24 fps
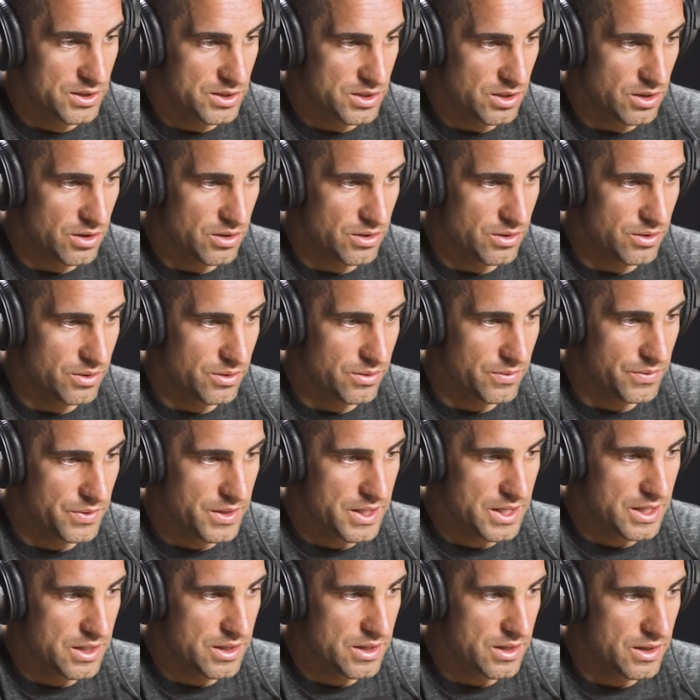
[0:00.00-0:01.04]
So
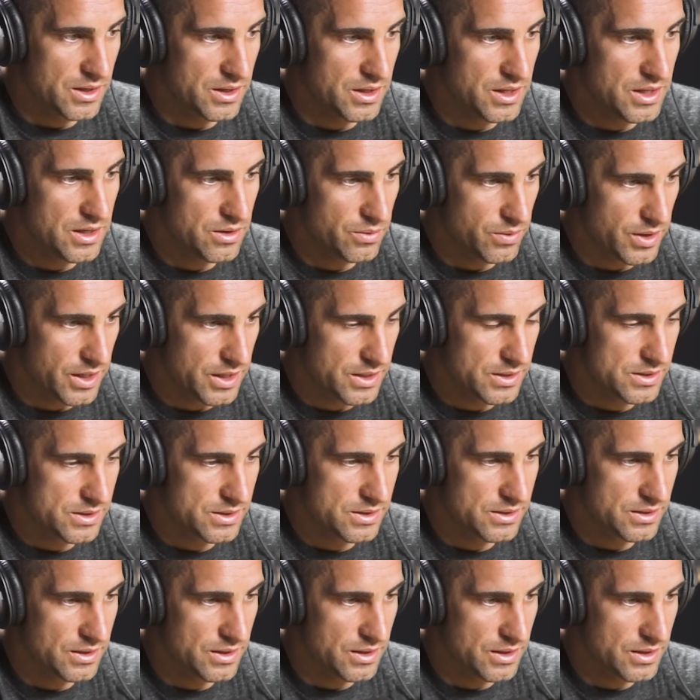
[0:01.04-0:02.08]
then the heat
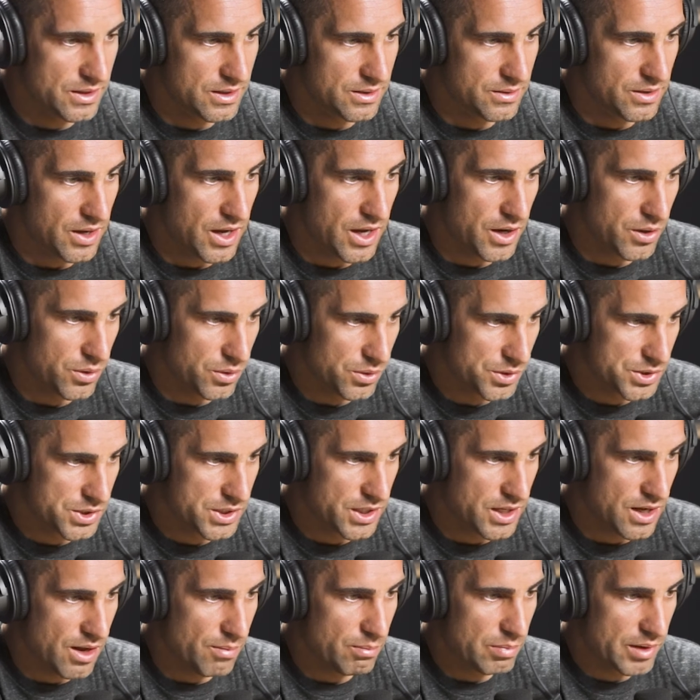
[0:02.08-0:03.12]
race, I hole
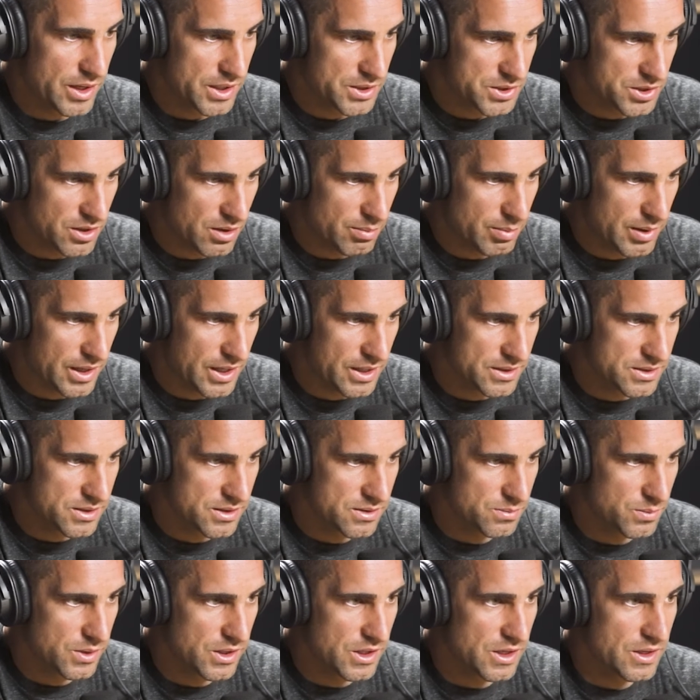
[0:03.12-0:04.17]
shot, Bradshaw
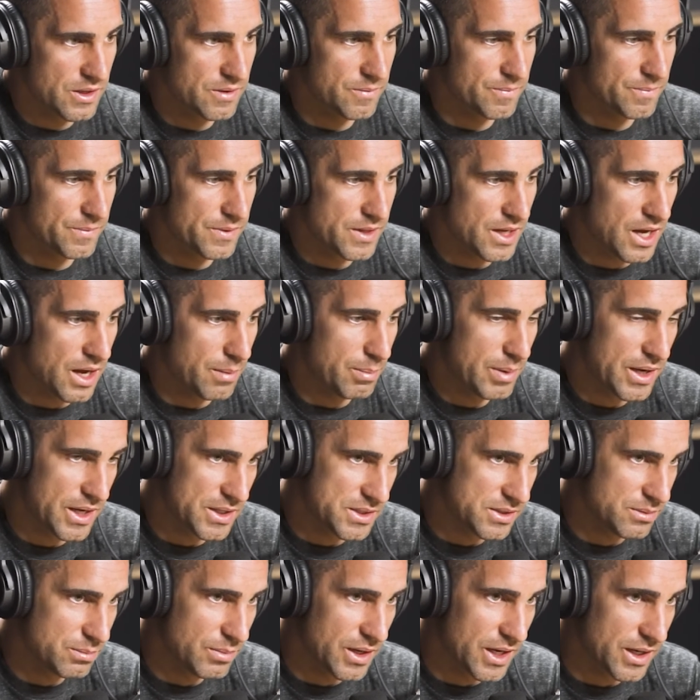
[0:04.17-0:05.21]
passes me, I
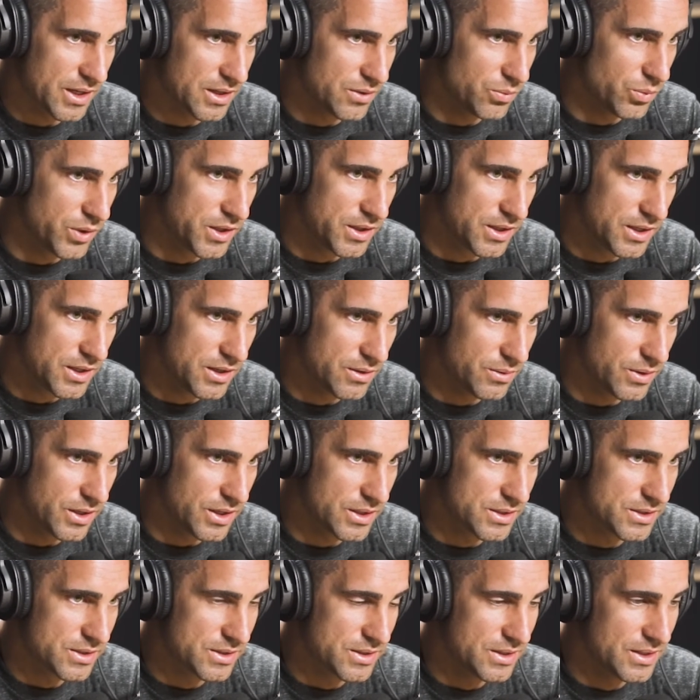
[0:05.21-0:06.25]
pass him back and win the heat
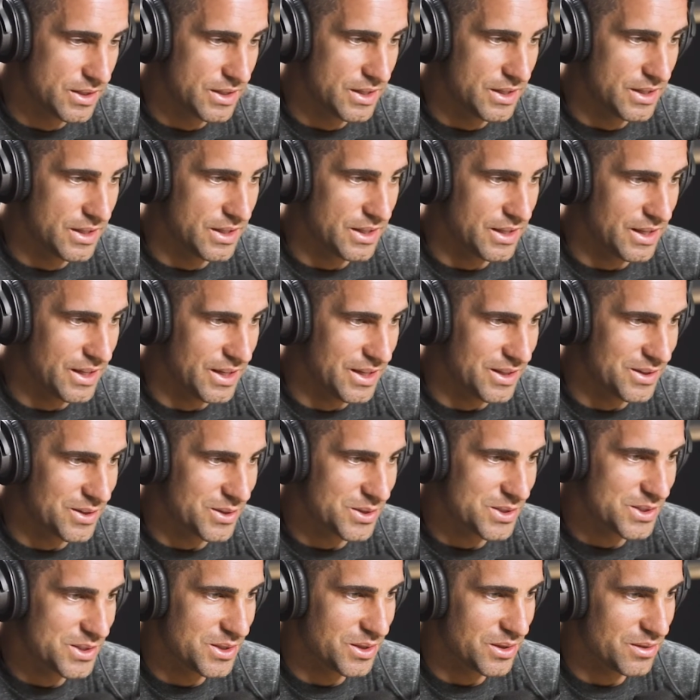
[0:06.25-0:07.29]
race. And
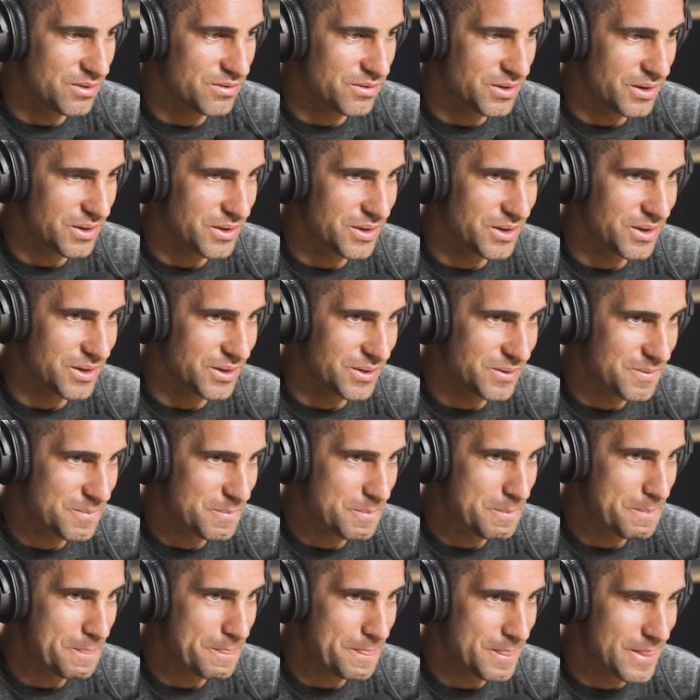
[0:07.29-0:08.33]
there's still
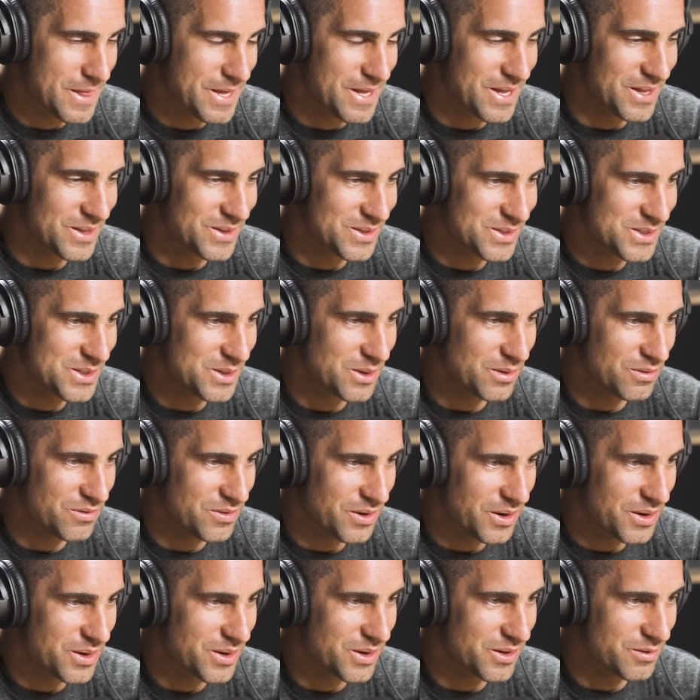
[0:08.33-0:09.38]
there's still a
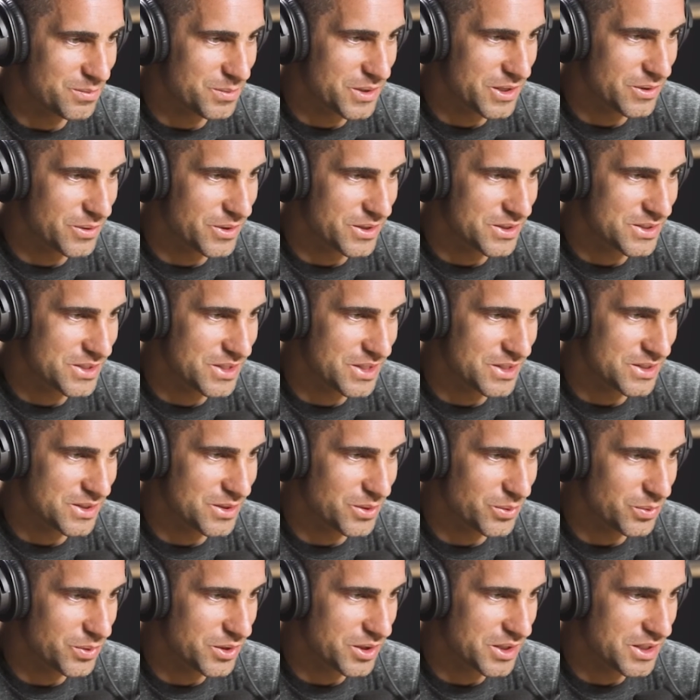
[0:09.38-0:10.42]
photo of me where it
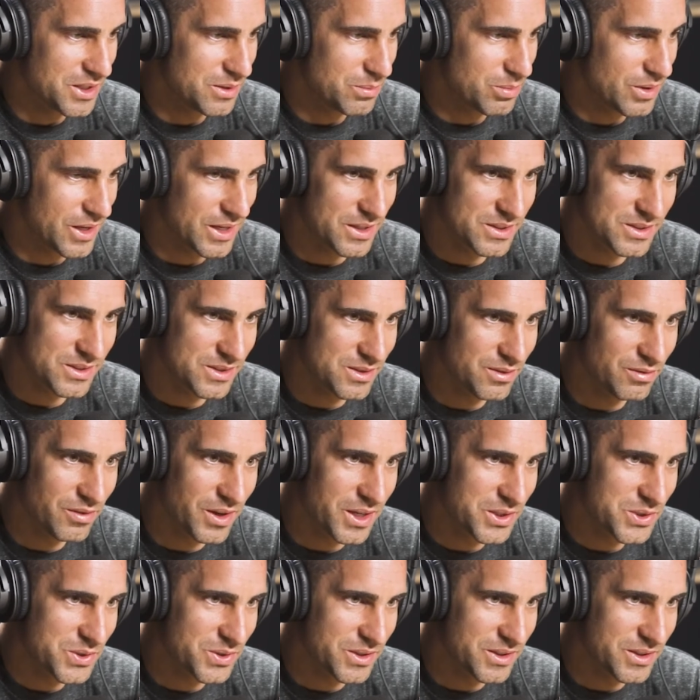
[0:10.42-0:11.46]
says the rookie passes the
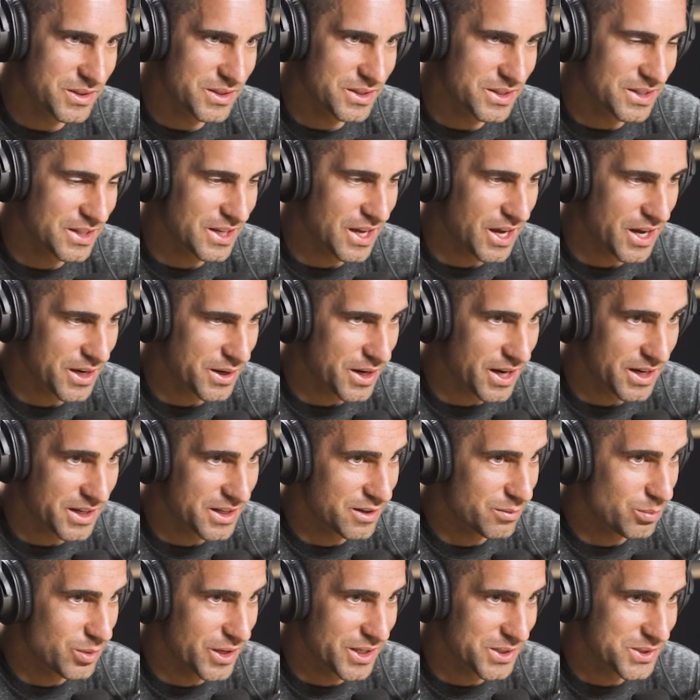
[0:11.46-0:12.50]
veteran. And I
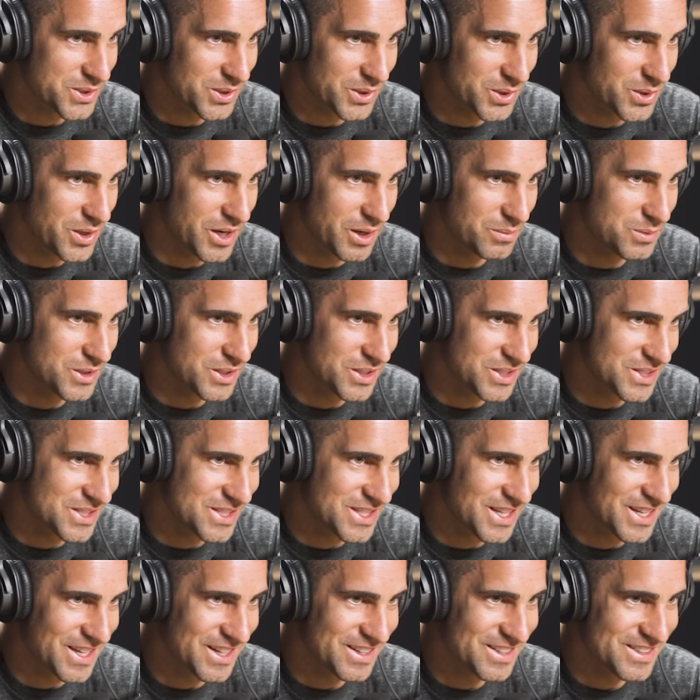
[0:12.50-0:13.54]
give Bradshaw crap to this
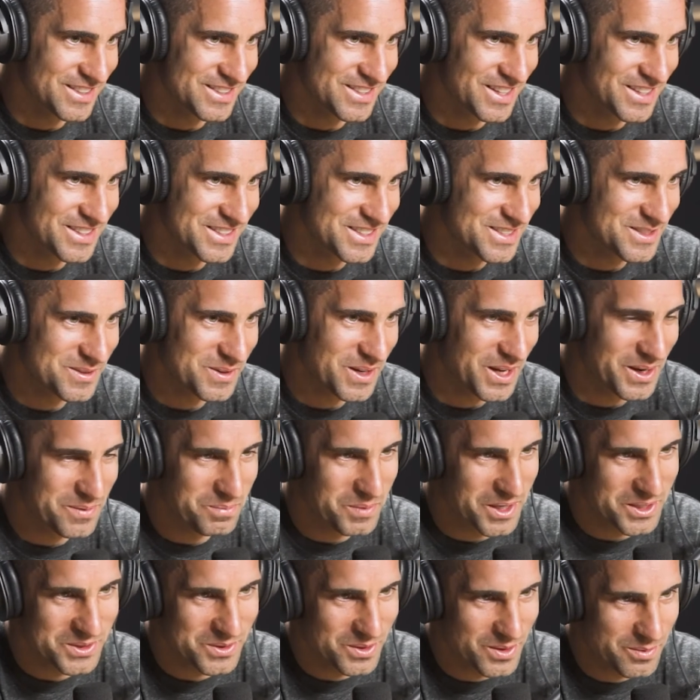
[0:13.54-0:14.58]
day because I
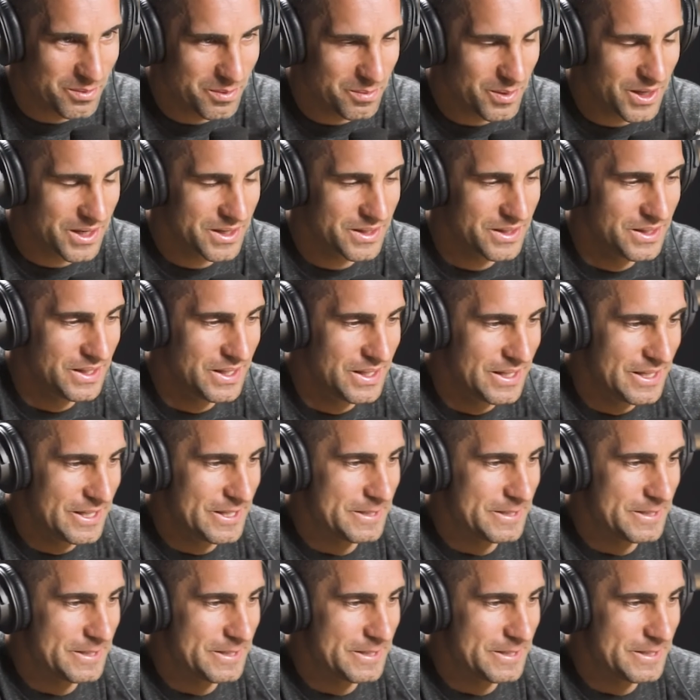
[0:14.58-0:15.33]
mess with him about it.